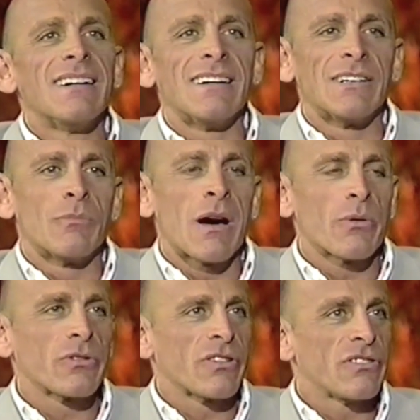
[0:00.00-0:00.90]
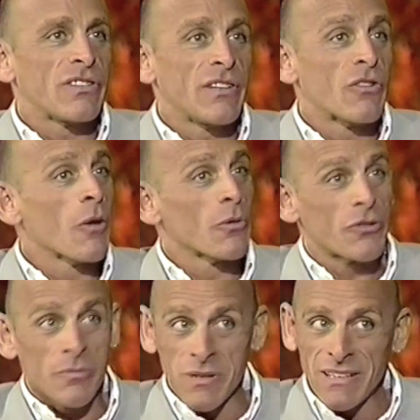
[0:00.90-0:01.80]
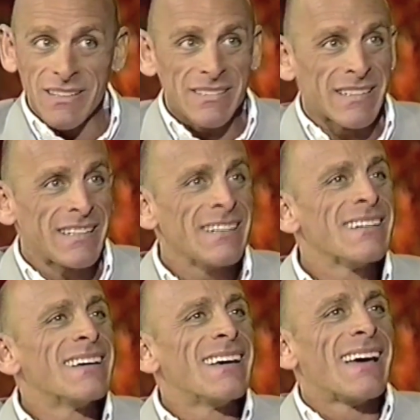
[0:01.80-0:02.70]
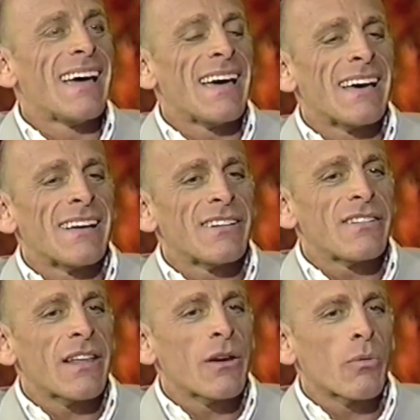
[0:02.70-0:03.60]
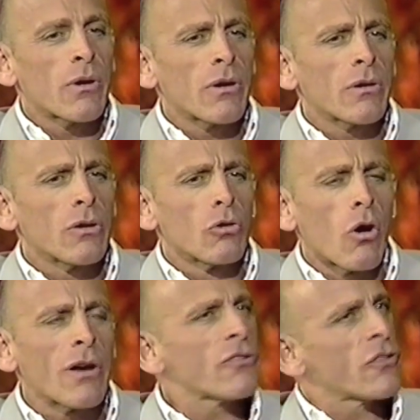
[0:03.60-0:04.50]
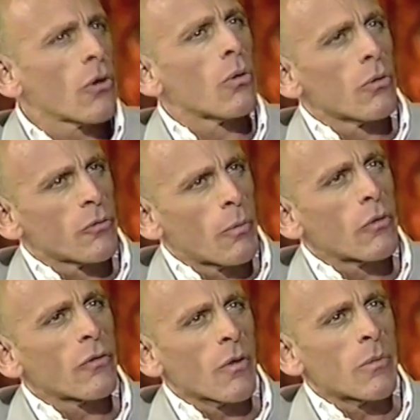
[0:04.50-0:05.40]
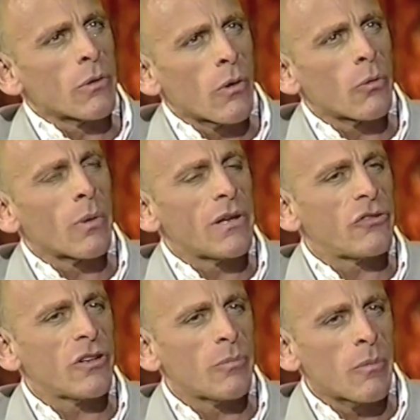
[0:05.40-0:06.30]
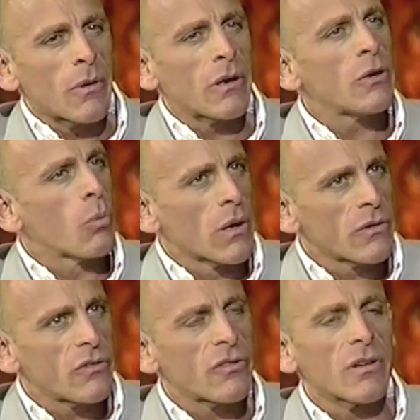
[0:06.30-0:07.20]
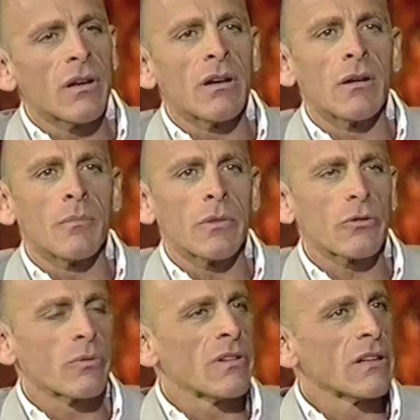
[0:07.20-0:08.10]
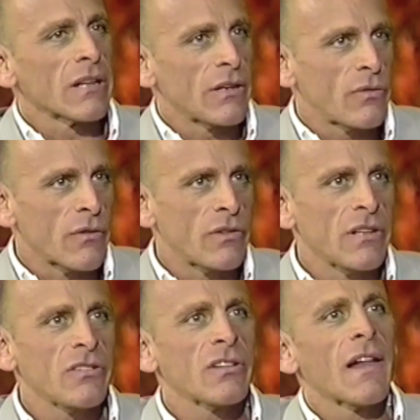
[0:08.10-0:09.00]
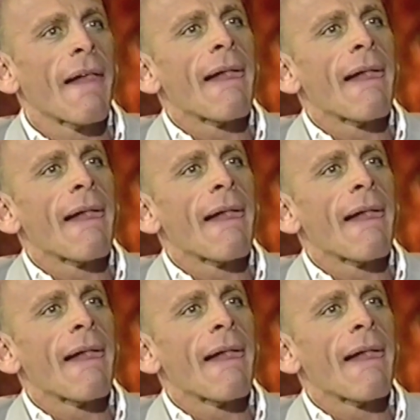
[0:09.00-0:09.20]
I was conceived almost immediately. And they were lost souls, both of them in their own ways. She had been married once. This was in the late 50s.